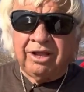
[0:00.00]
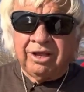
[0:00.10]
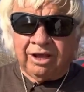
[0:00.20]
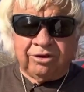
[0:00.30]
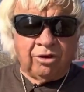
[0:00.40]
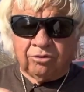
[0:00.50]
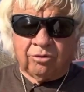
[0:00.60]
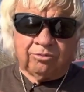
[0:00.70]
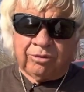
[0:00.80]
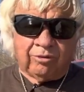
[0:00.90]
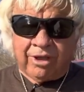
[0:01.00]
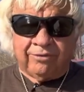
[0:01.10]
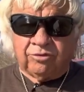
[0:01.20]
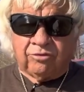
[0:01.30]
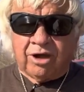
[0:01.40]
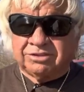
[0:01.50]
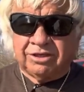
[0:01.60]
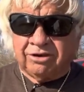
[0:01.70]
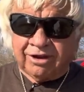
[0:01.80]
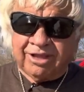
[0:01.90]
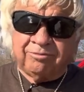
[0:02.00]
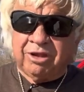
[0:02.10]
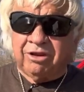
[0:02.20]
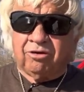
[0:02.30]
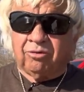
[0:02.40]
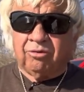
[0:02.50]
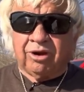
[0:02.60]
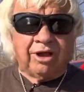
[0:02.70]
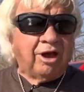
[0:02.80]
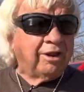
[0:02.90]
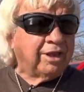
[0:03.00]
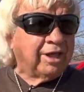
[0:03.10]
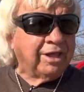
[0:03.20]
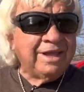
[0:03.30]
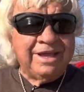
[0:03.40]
Uh, don't, don't, don't have your rods in there and leave them in there on a really hot day.